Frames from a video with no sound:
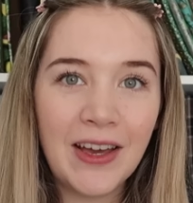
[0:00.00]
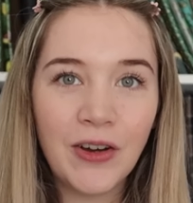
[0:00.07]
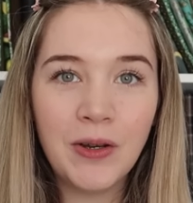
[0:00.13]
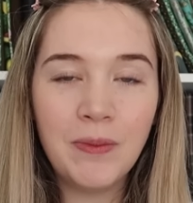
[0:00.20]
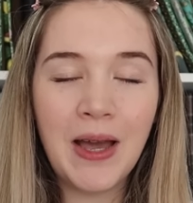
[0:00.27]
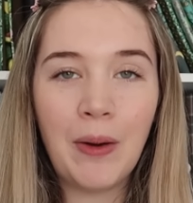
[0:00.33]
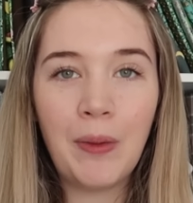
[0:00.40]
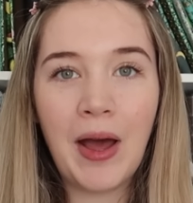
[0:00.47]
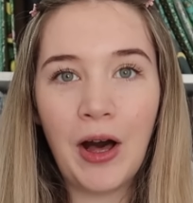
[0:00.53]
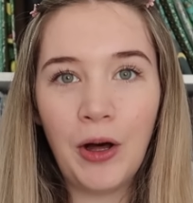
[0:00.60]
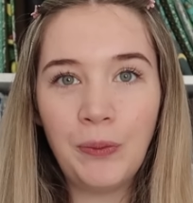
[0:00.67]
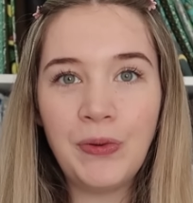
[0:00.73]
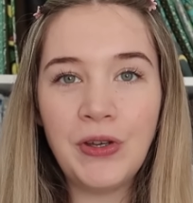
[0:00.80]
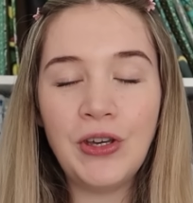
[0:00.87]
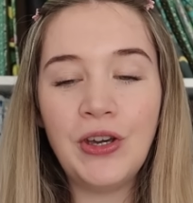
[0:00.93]
going to be able to
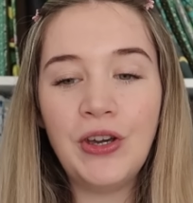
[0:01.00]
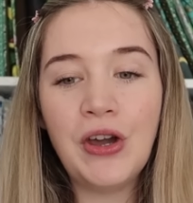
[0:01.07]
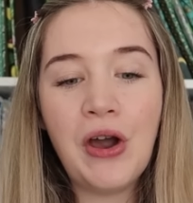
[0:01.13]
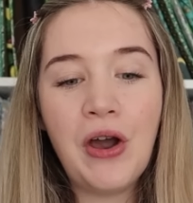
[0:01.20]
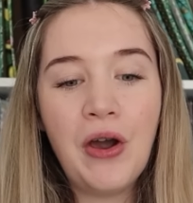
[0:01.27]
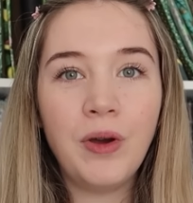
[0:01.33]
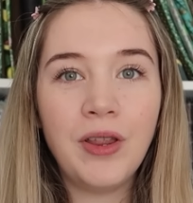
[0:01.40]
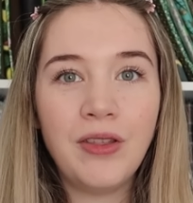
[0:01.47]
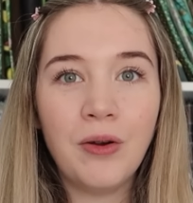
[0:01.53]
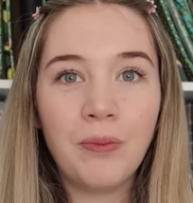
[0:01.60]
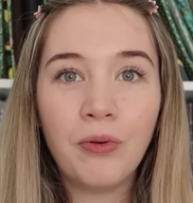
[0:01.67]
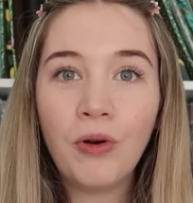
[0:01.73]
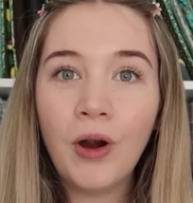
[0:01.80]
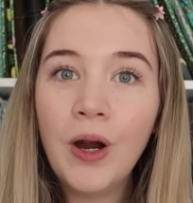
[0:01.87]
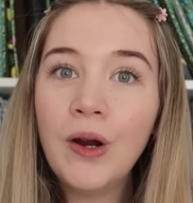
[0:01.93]
help you with your
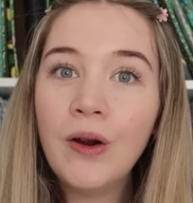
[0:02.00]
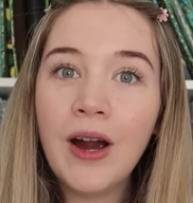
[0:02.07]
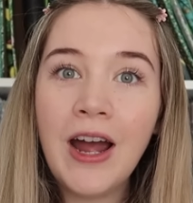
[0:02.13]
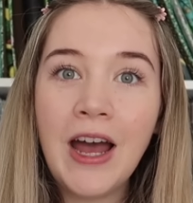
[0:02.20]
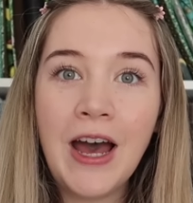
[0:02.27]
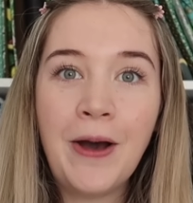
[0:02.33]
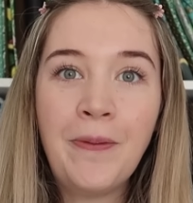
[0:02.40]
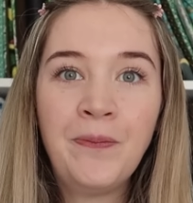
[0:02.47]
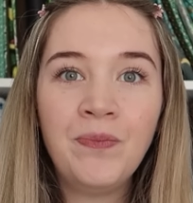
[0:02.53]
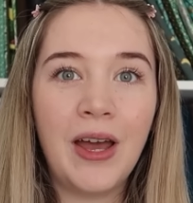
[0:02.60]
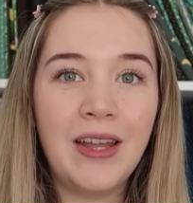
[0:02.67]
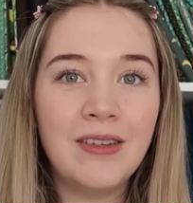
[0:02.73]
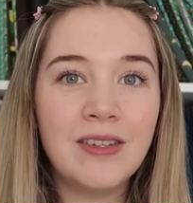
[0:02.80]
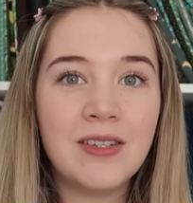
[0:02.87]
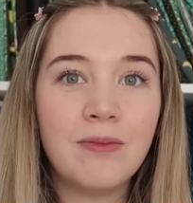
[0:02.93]
program
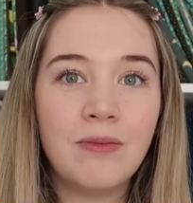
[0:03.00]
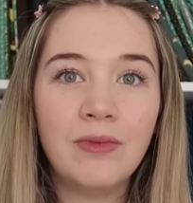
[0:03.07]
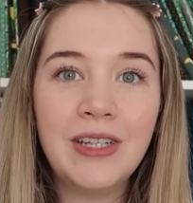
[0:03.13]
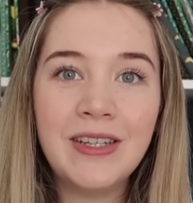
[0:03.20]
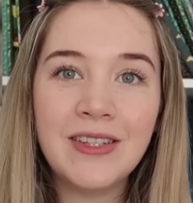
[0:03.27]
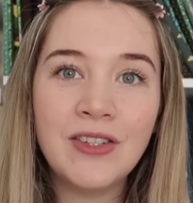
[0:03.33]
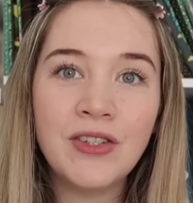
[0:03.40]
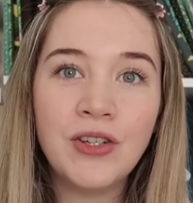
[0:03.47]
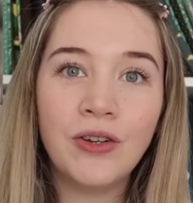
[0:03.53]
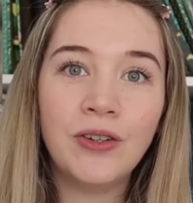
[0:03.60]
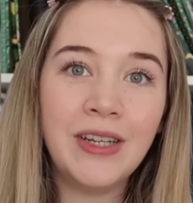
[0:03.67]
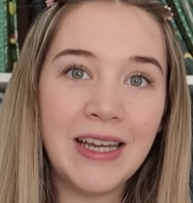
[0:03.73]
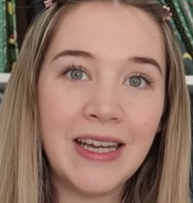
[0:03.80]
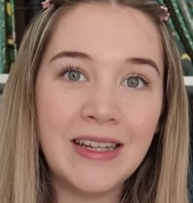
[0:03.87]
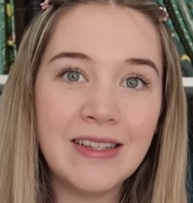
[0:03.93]
and listen to your
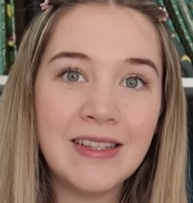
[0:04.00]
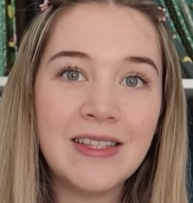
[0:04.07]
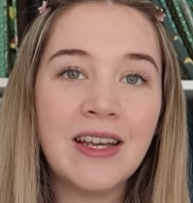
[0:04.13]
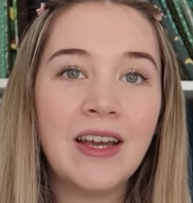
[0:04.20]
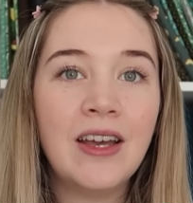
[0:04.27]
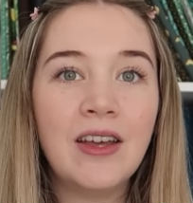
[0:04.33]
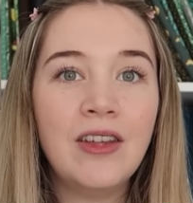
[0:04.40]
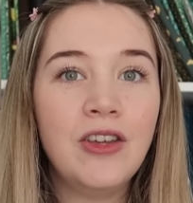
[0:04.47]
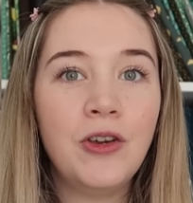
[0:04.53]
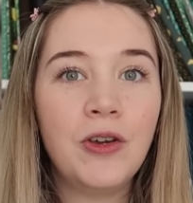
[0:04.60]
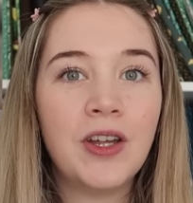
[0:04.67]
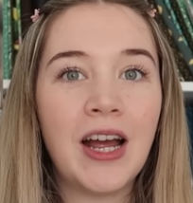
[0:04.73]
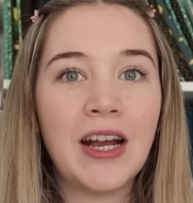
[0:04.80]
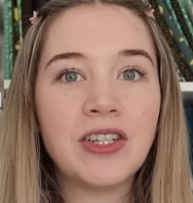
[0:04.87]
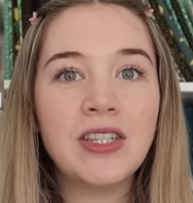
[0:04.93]
needs. You
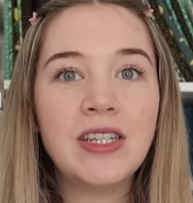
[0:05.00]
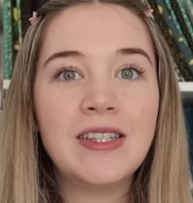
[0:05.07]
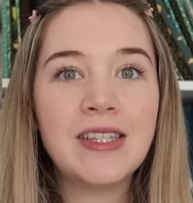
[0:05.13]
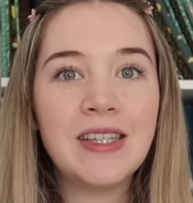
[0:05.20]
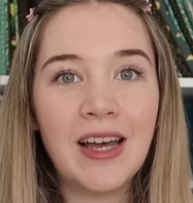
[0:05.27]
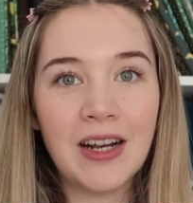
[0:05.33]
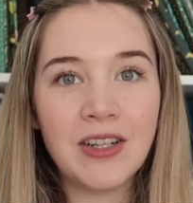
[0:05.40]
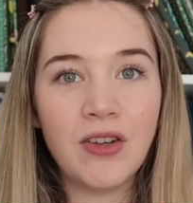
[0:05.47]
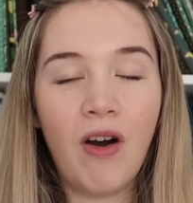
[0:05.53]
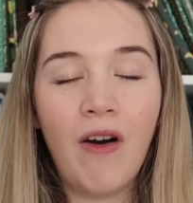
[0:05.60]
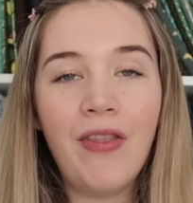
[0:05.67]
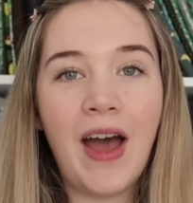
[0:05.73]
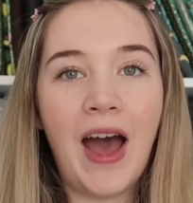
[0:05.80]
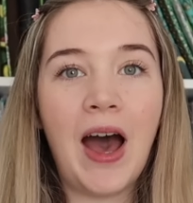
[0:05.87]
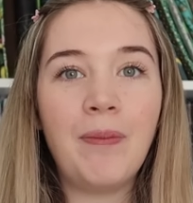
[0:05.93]
can actually select on
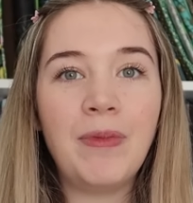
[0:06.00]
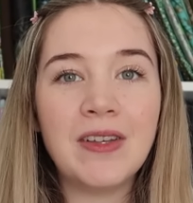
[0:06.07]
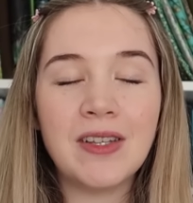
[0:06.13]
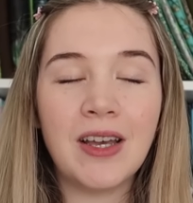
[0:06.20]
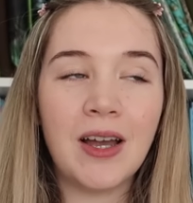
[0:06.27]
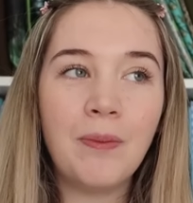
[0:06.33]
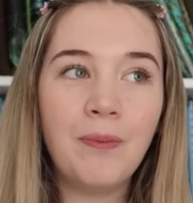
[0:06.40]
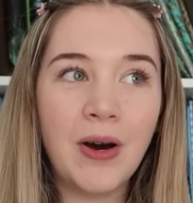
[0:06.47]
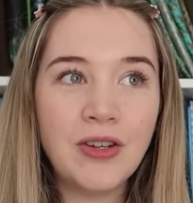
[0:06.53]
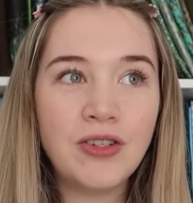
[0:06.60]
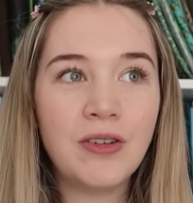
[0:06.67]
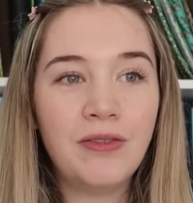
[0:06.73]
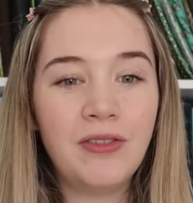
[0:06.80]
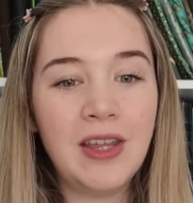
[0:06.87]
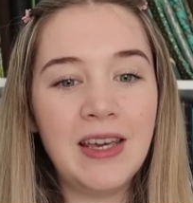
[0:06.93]
the app, there's like a bunch
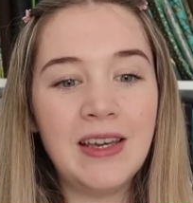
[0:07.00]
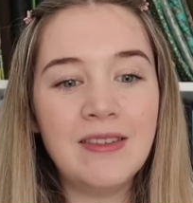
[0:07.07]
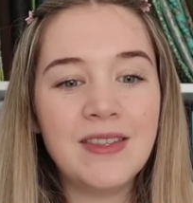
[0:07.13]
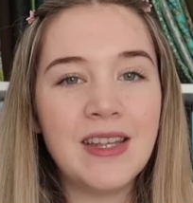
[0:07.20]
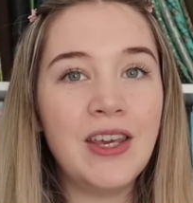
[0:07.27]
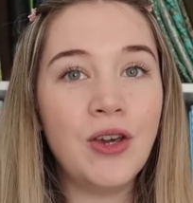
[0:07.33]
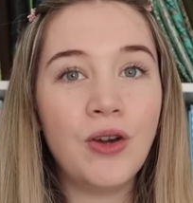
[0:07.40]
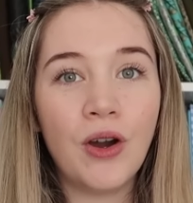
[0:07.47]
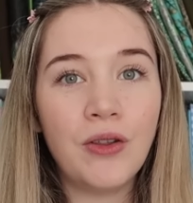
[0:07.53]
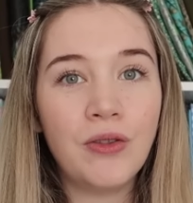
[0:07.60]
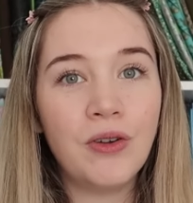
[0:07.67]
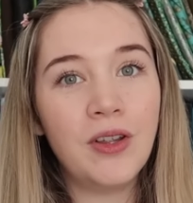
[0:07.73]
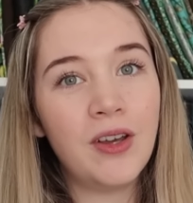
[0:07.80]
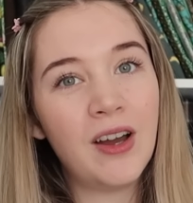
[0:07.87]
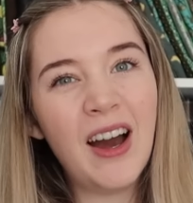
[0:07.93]
of things that you go
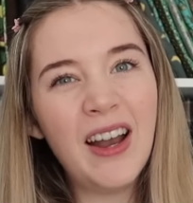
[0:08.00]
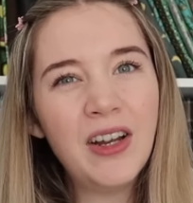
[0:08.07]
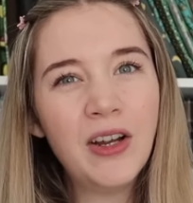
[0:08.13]
through. You kind